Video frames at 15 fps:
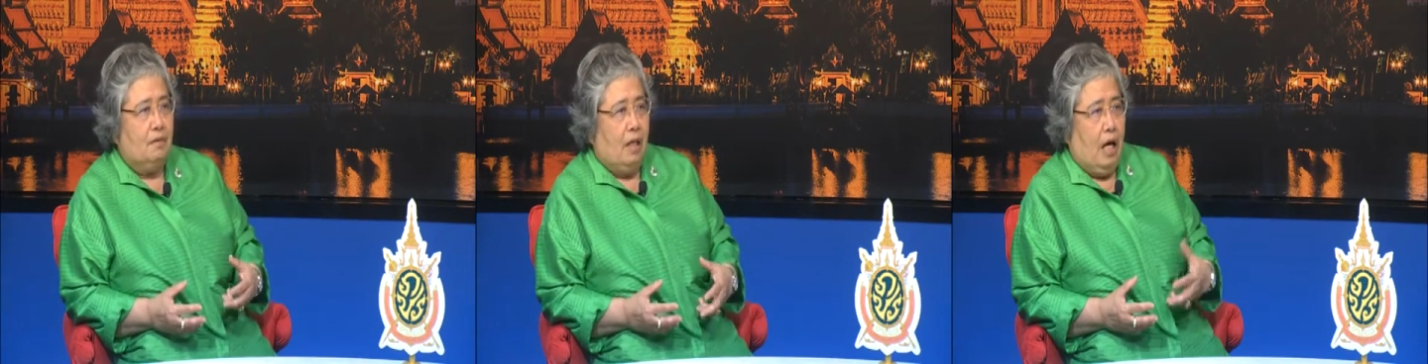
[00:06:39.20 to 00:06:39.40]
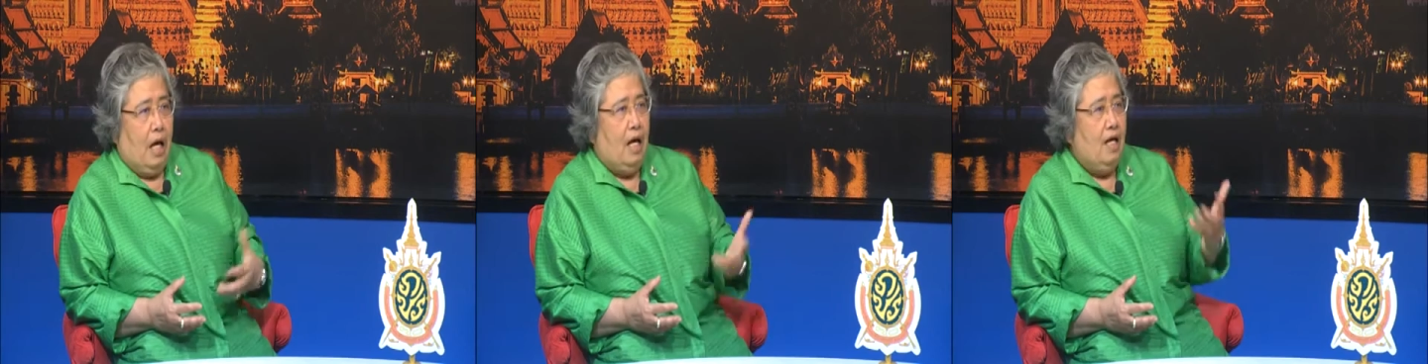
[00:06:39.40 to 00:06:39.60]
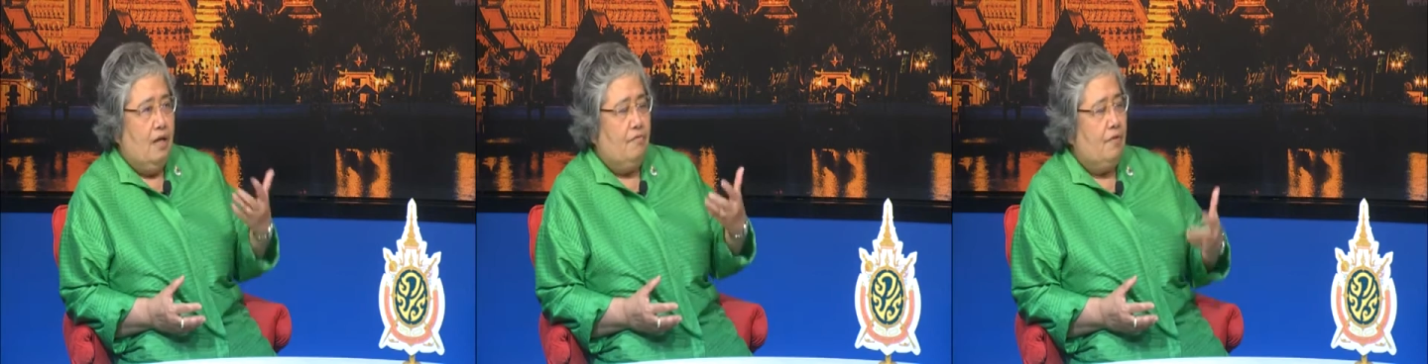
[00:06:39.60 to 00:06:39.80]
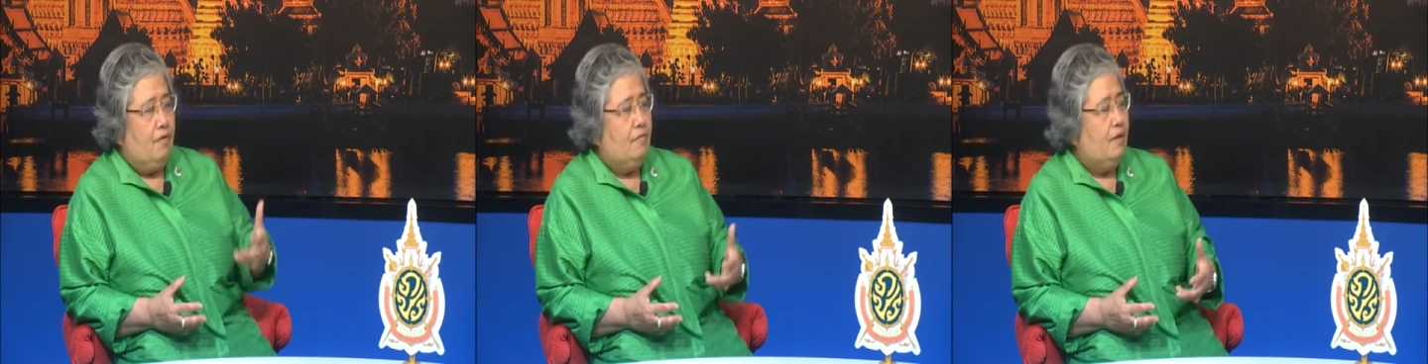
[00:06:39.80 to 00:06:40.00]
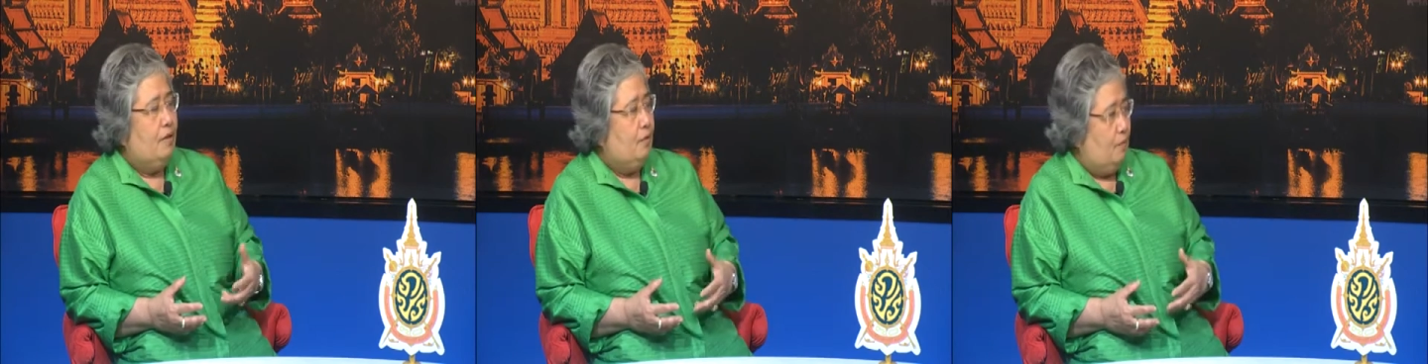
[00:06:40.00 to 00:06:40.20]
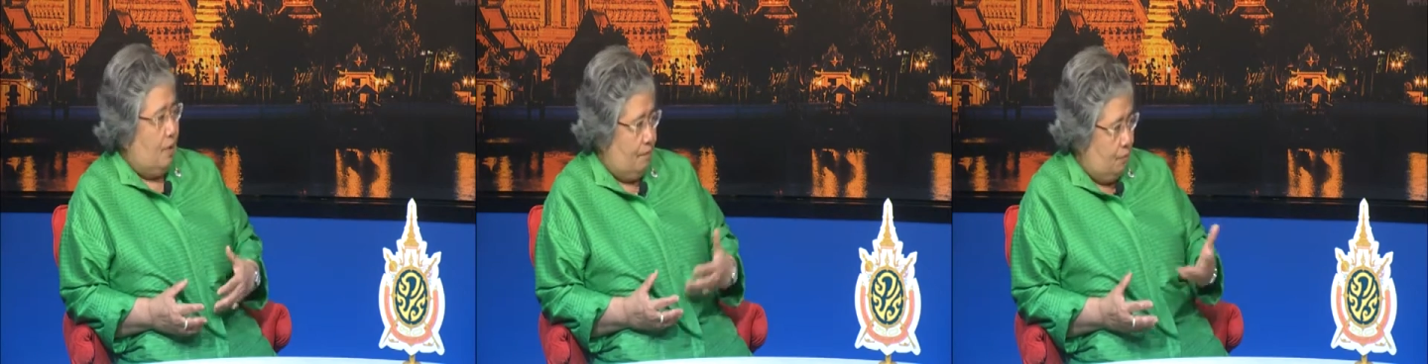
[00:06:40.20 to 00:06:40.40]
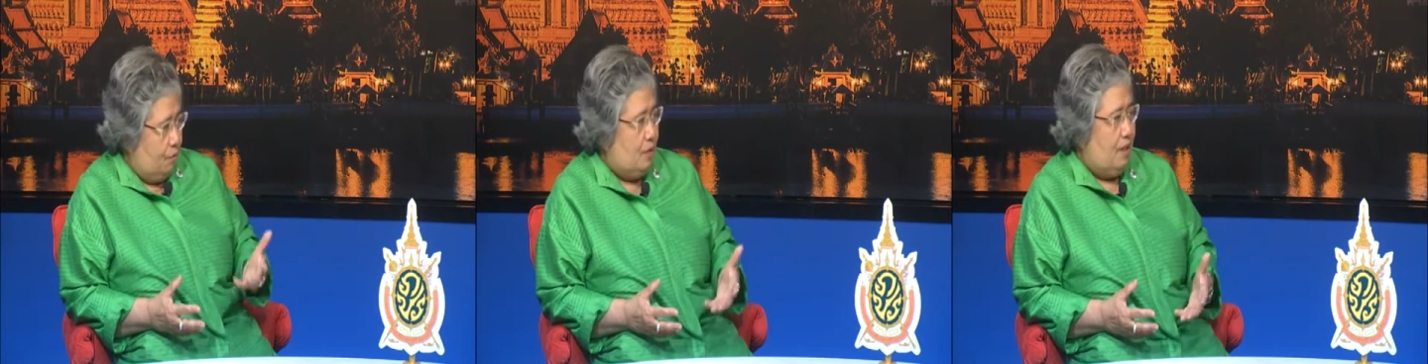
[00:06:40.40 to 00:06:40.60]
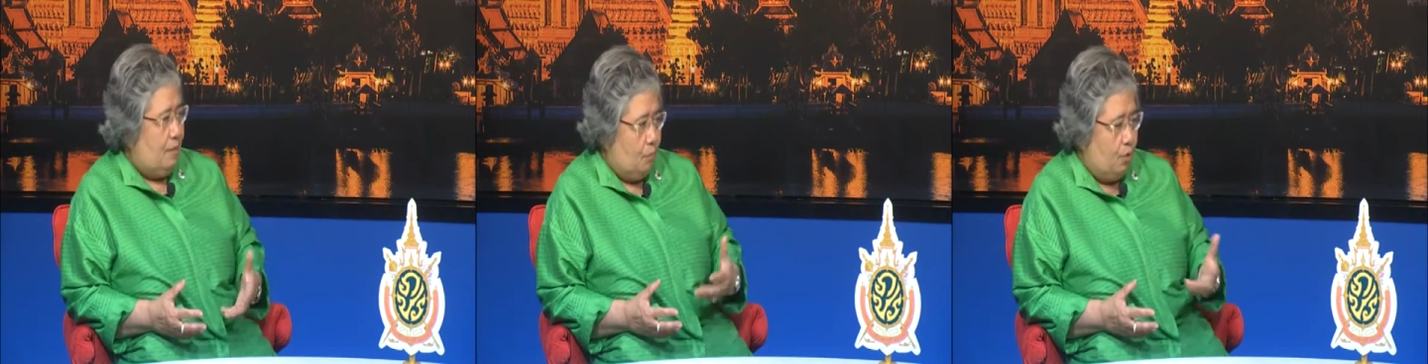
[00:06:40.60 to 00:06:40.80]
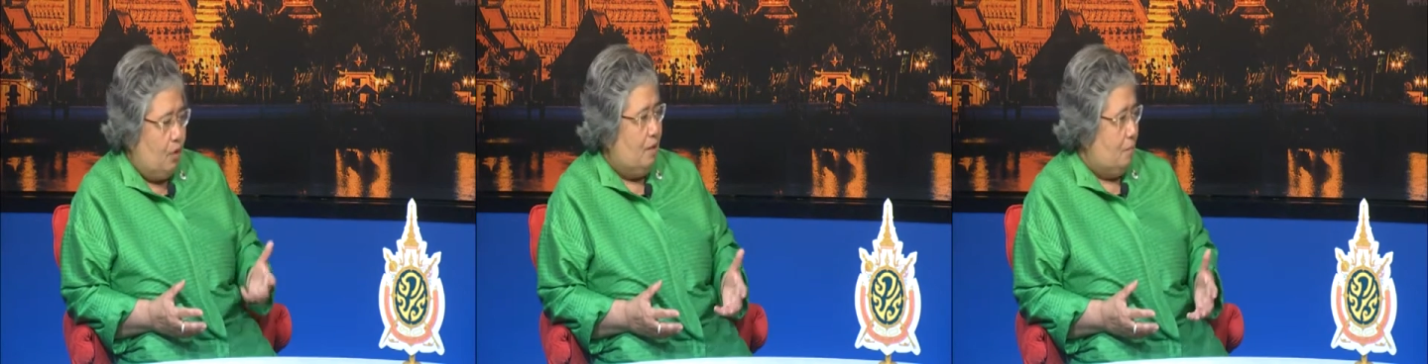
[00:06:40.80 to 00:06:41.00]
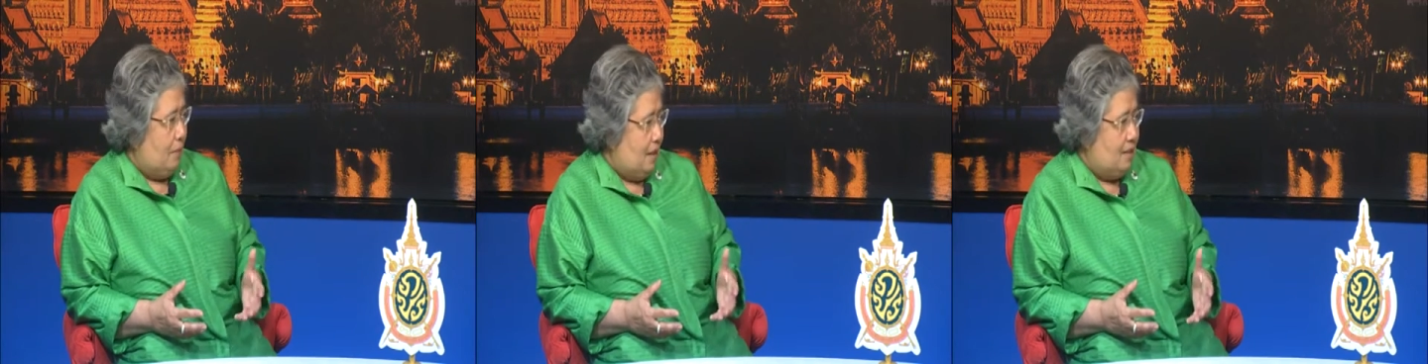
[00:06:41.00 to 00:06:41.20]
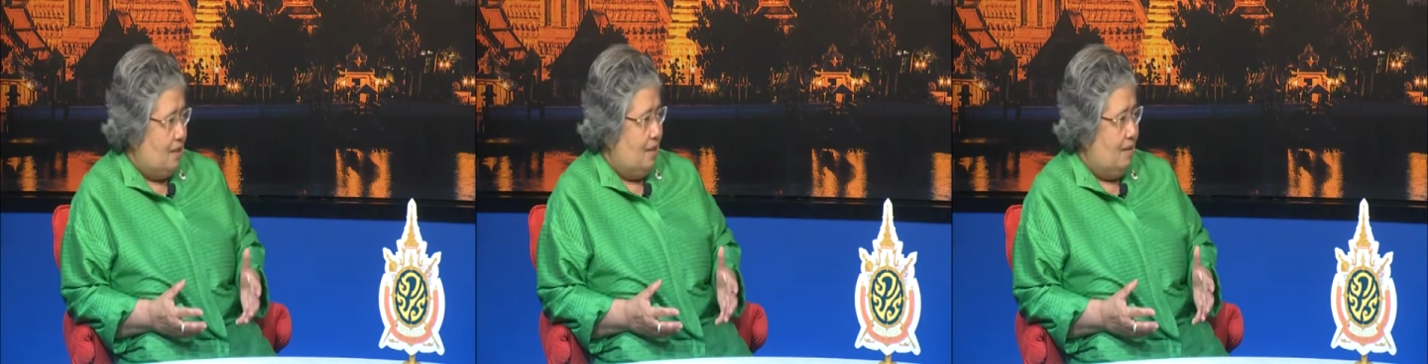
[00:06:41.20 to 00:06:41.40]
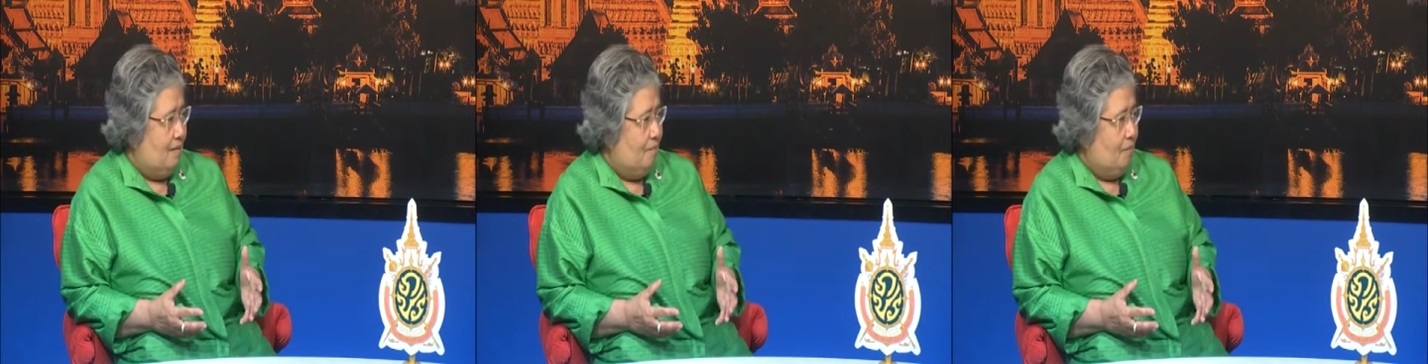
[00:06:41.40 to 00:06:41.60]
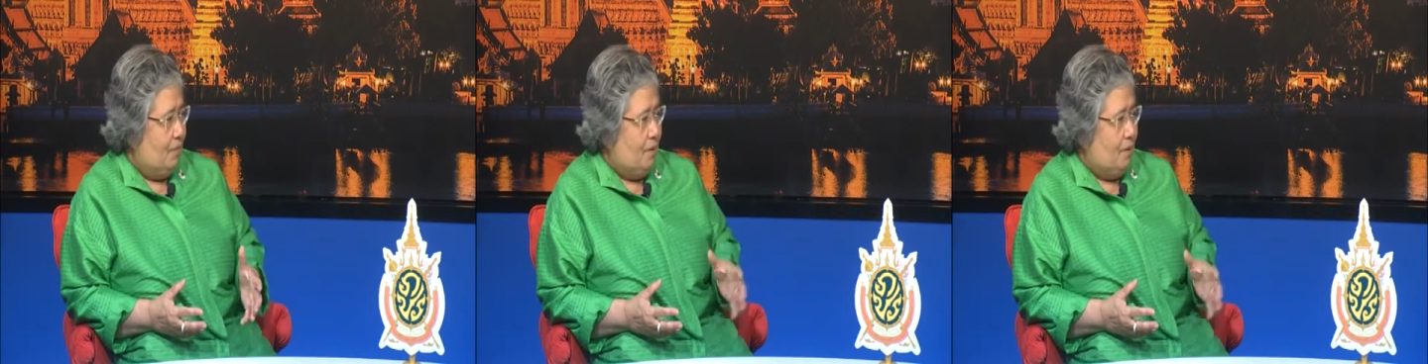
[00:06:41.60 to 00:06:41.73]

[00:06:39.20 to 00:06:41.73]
high fever, you have to take modern medicine.